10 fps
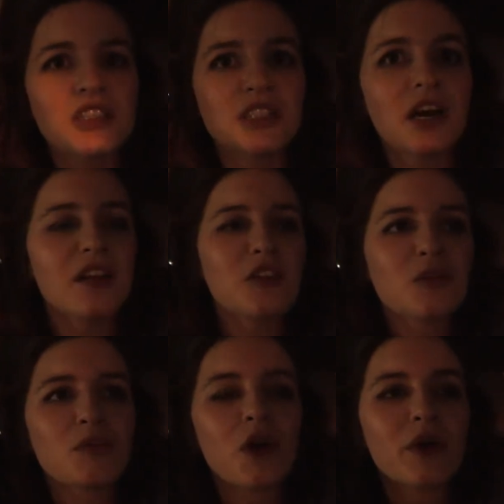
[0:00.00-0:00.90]
She's got a
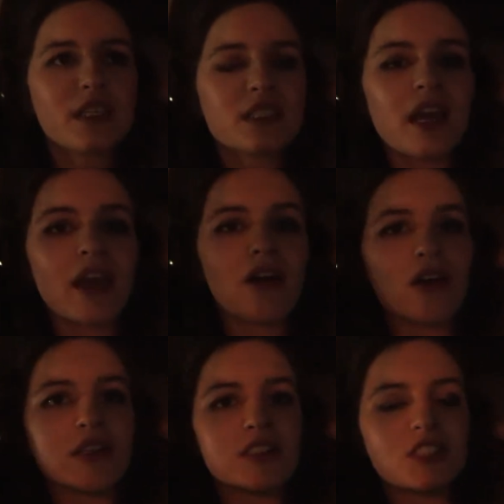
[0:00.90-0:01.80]
little broken
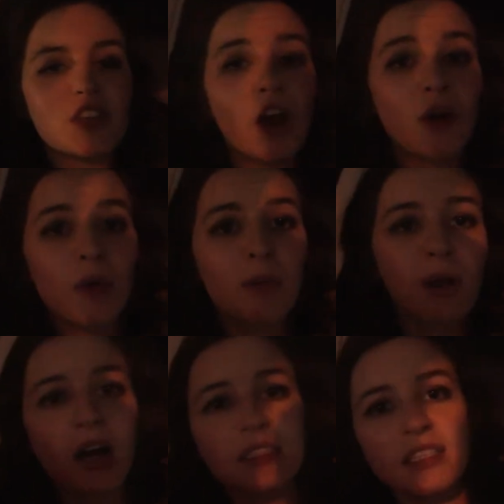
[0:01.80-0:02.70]
tail and she's heartworm
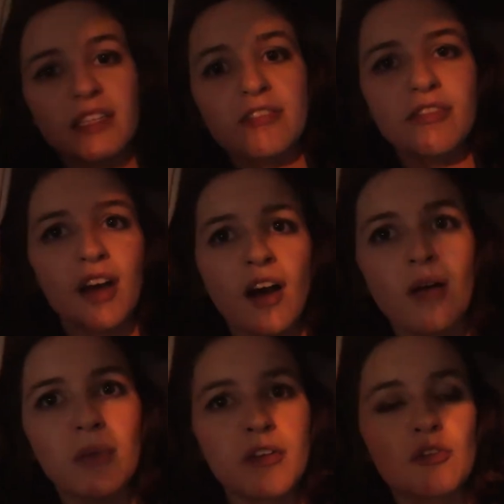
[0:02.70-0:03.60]
positive.
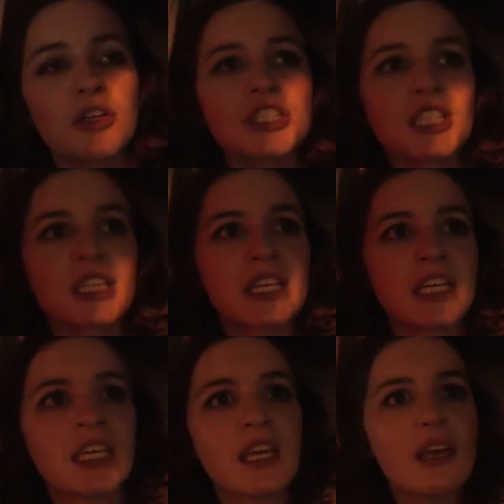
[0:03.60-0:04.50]
Um,
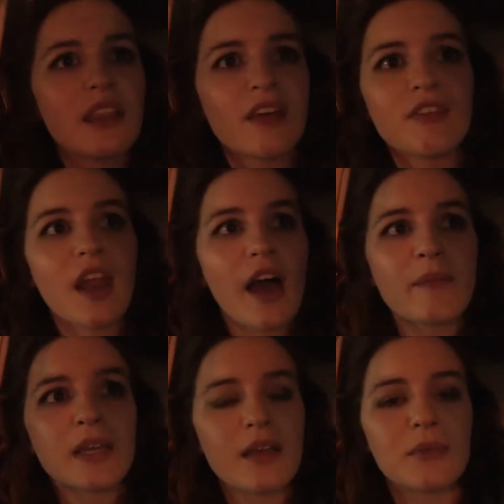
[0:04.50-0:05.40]
unfortunately, they've not
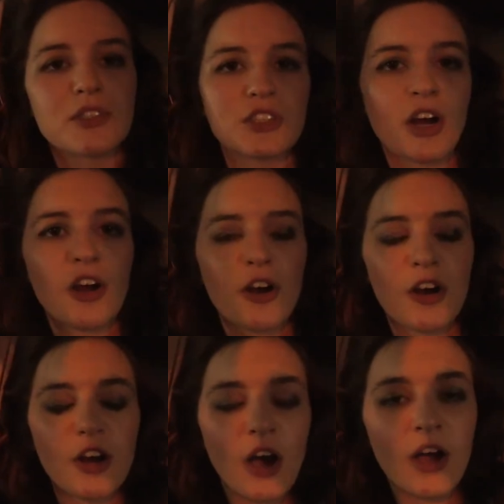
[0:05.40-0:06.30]
been able to start
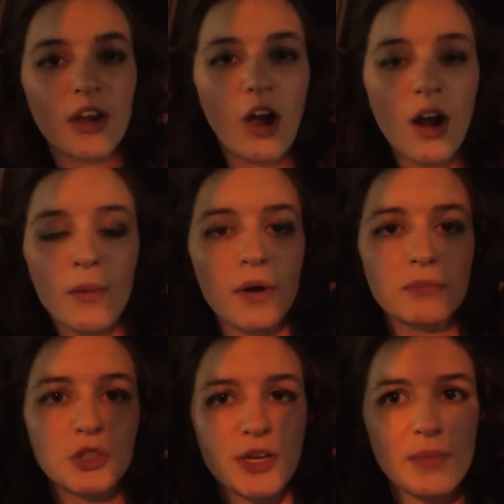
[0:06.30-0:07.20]
her on
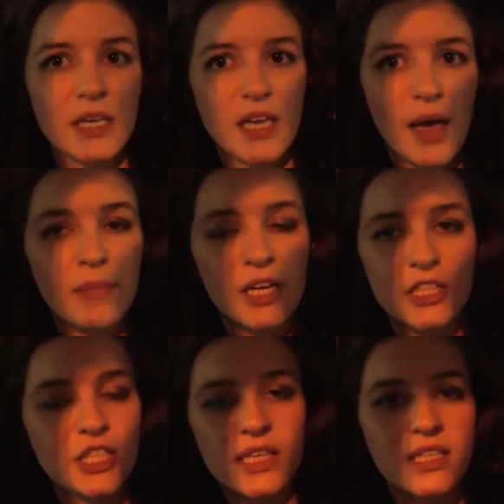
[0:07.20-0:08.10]
heartworm treatment yet
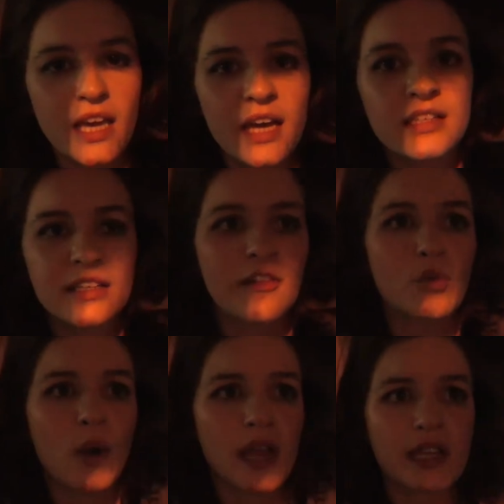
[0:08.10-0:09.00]
because she hasn't gained enough
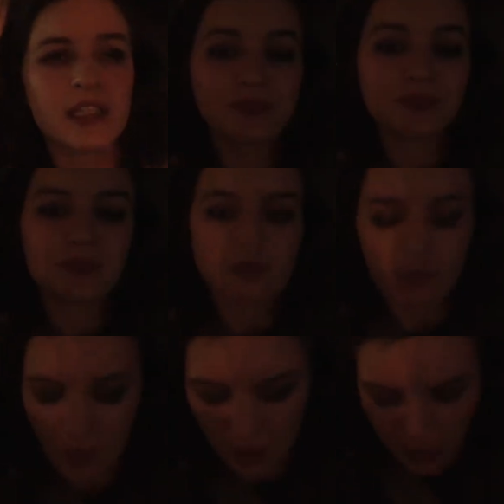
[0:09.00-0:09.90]
weight.
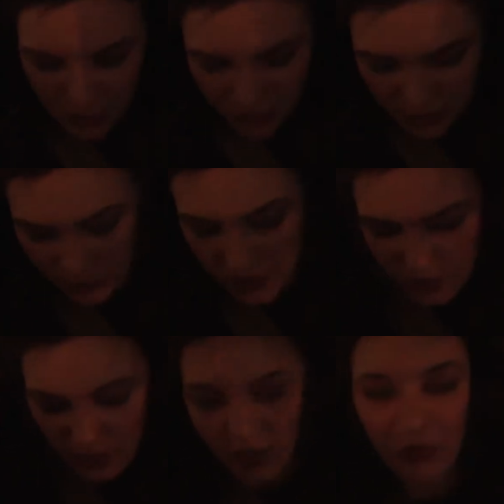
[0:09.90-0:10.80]
But she's doing
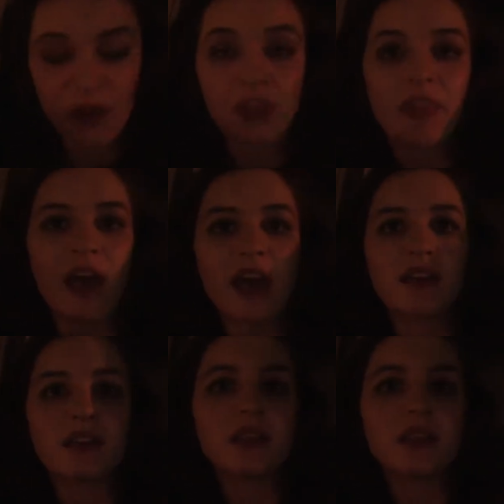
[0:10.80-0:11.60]
good other than that.